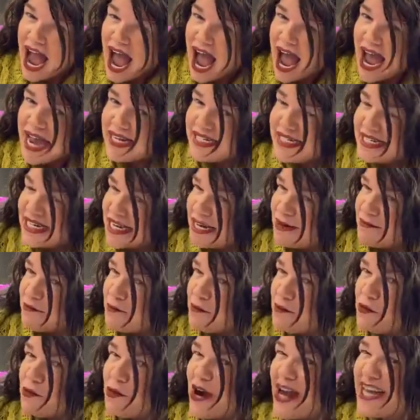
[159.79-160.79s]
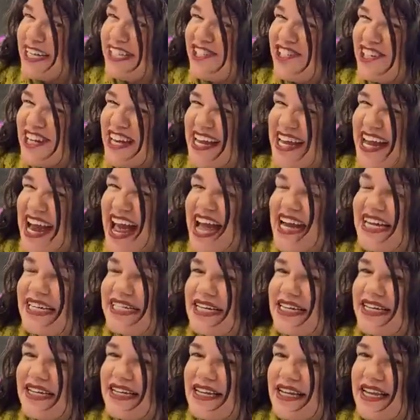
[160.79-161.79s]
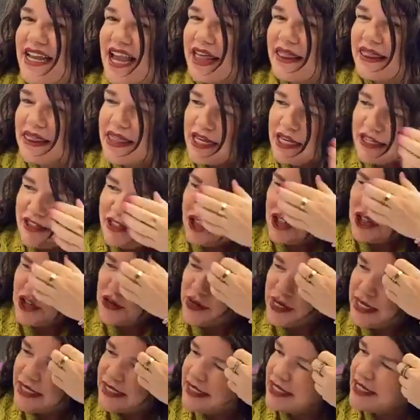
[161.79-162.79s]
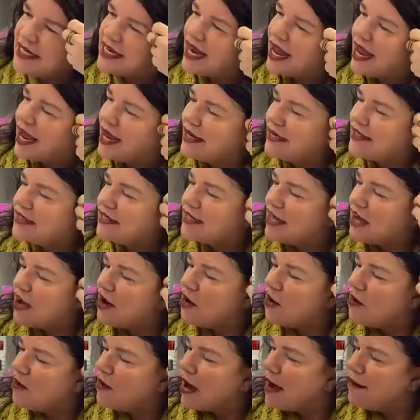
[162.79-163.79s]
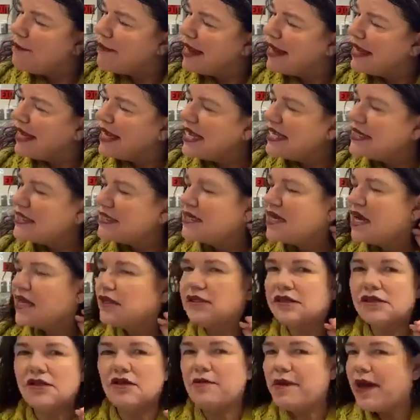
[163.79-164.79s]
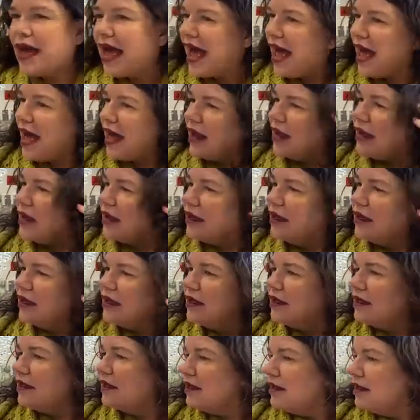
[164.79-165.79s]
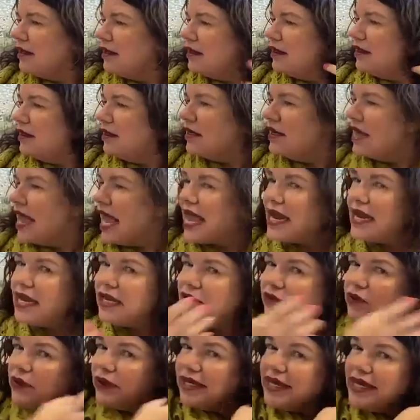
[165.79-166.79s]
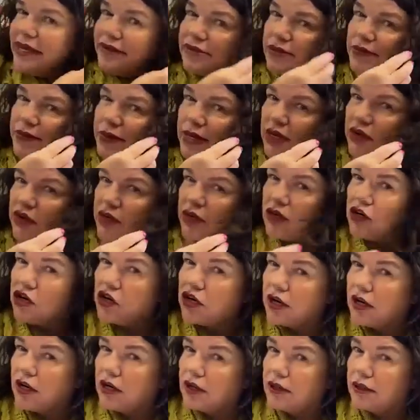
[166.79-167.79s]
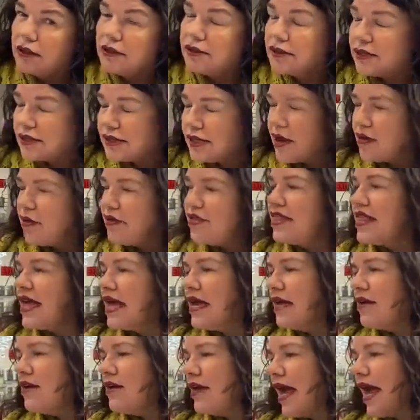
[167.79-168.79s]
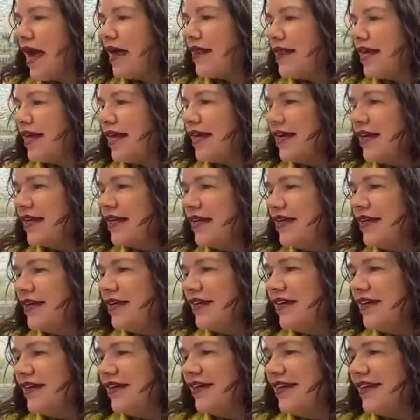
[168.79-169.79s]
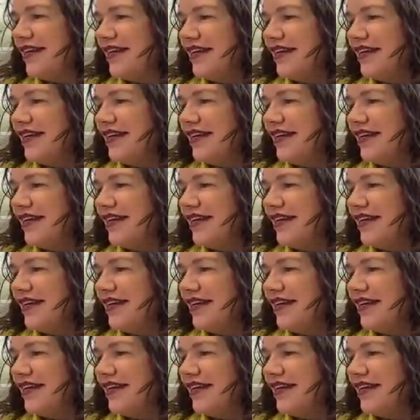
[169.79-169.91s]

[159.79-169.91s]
I didn't brush it. I did nothing to it today. So I'm like, it's not so bad. And it really gives me a good curl. So I say this I say this with love.